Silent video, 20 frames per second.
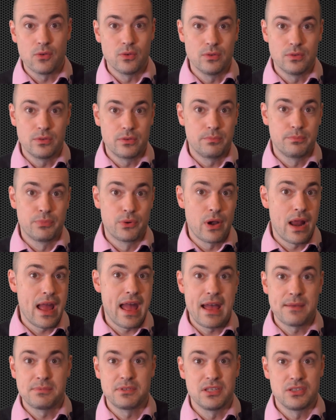or
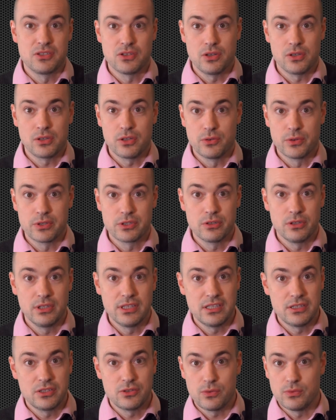perhaps it's all going to
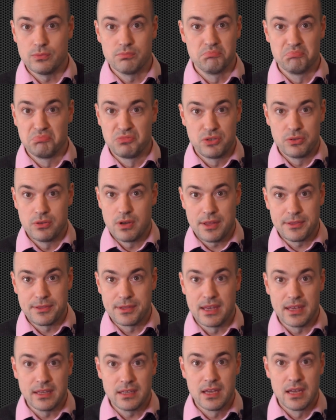lead to
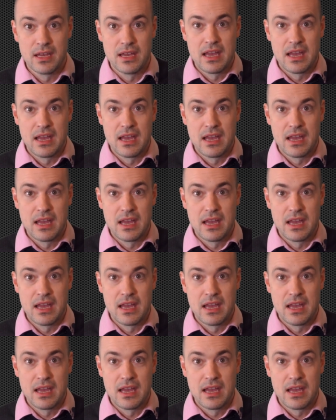nothing.